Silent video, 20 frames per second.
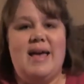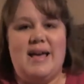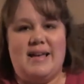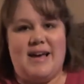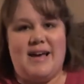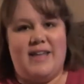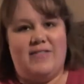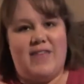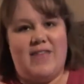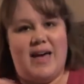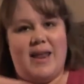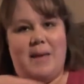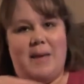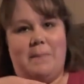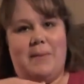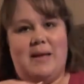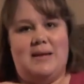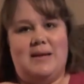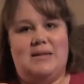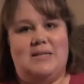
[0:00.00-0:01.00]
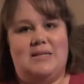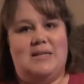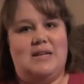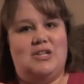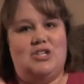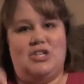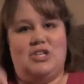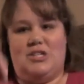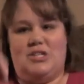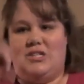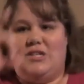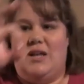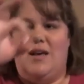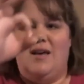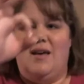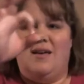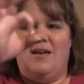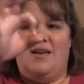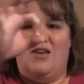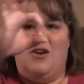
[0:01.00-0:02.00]
Cut that up into just
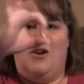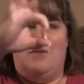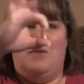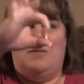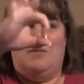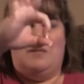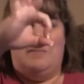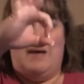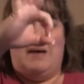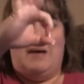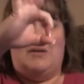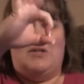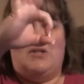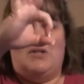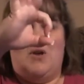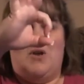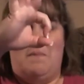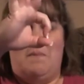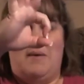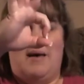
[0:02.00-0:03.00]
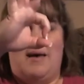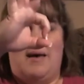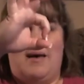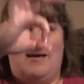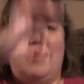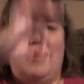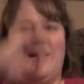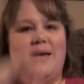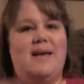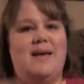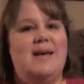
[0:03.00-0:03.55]
cubes about so big.